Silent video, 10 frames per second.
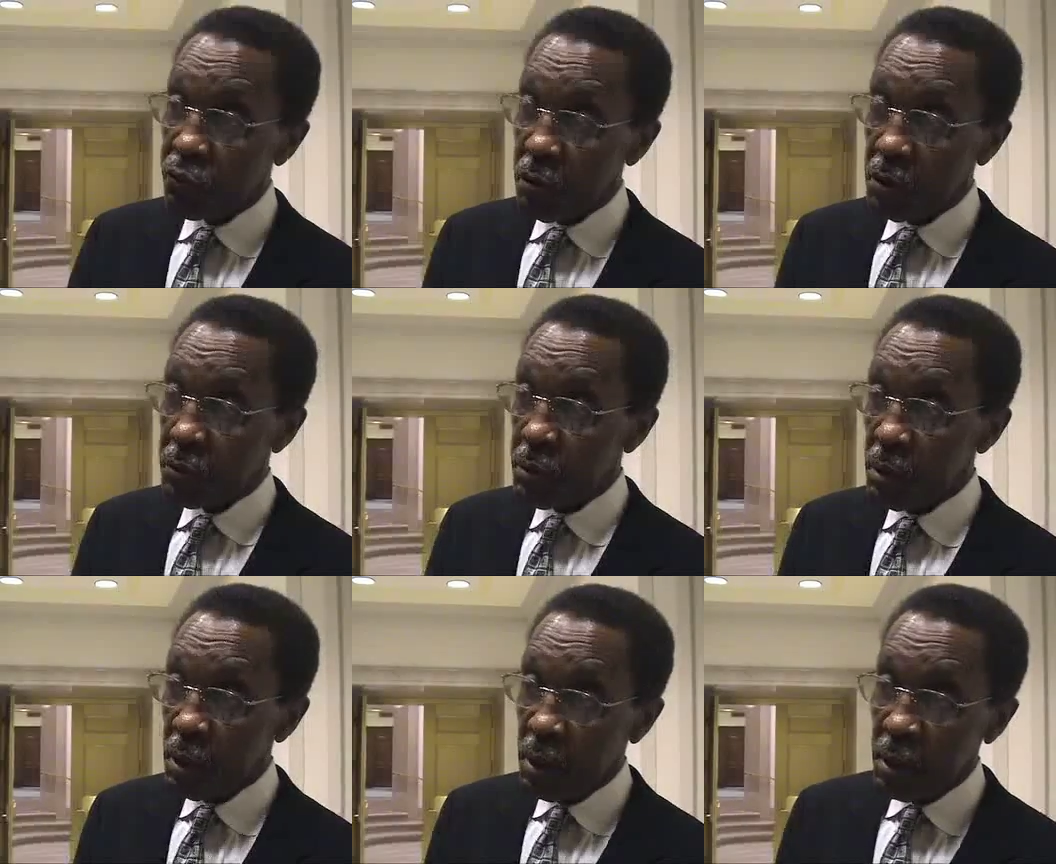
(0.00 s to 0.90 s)
felt
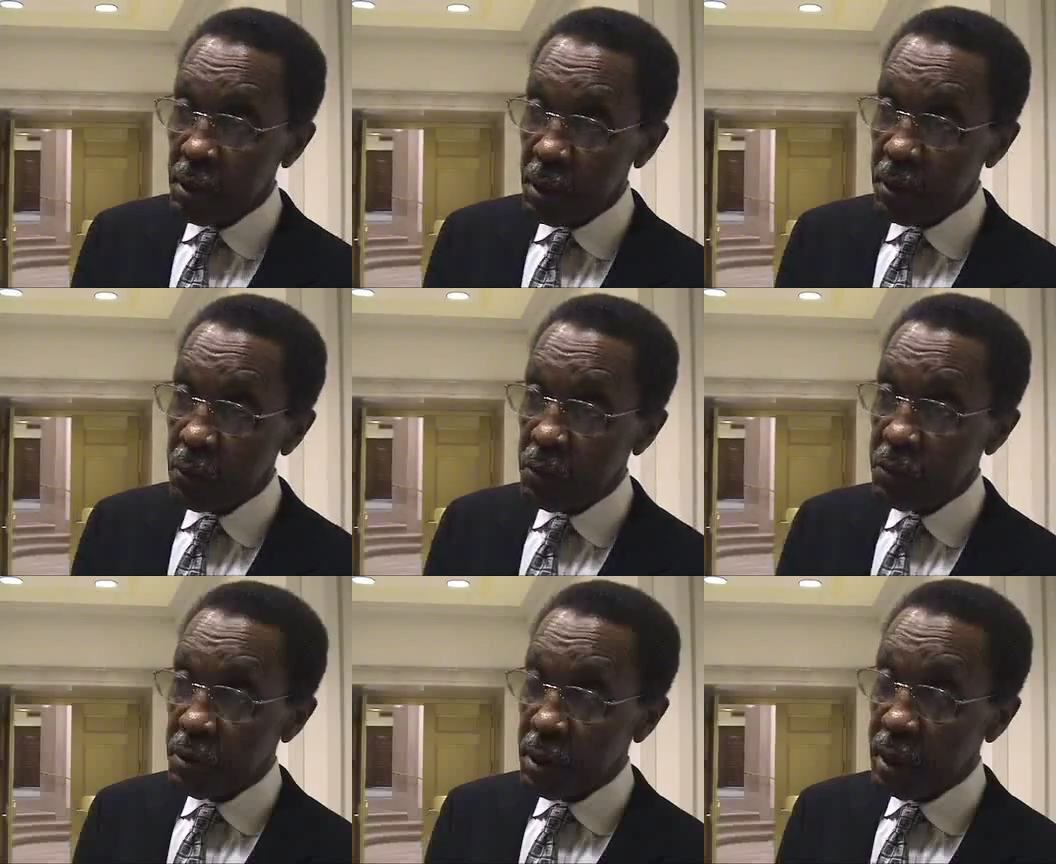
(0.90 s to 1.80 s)
that it
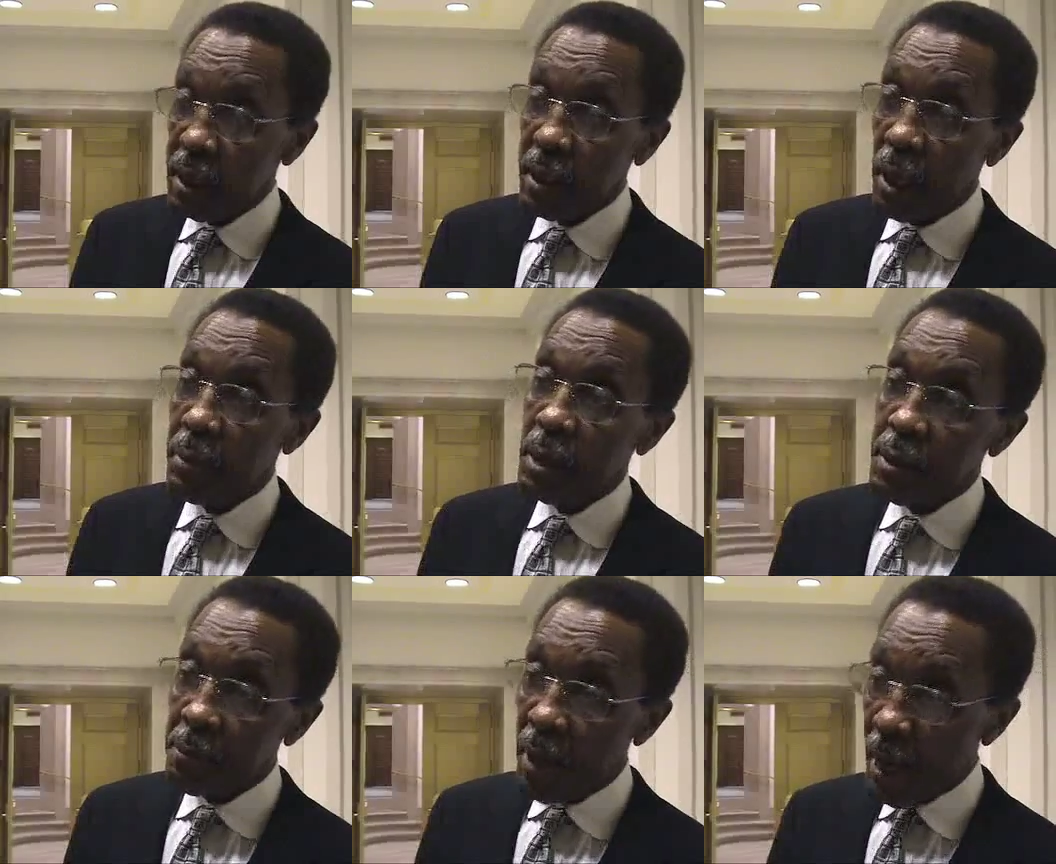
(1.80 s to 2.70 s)
was an
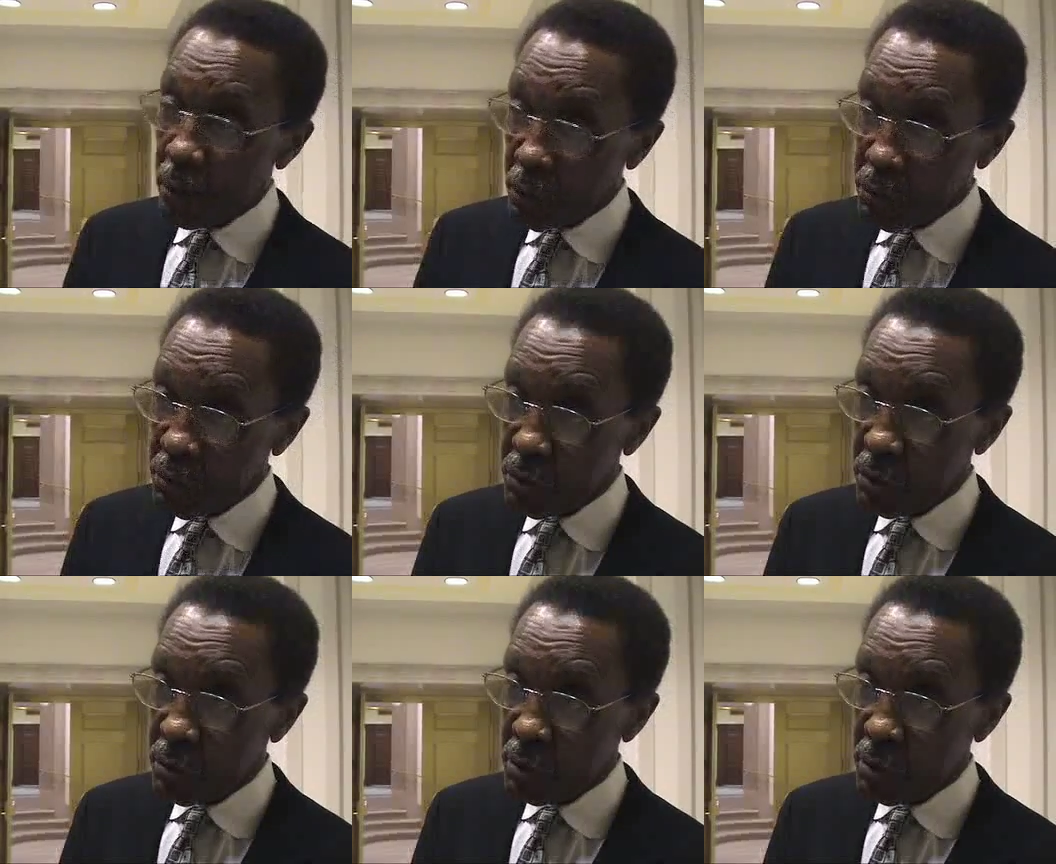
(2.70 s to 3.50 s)
economically backwards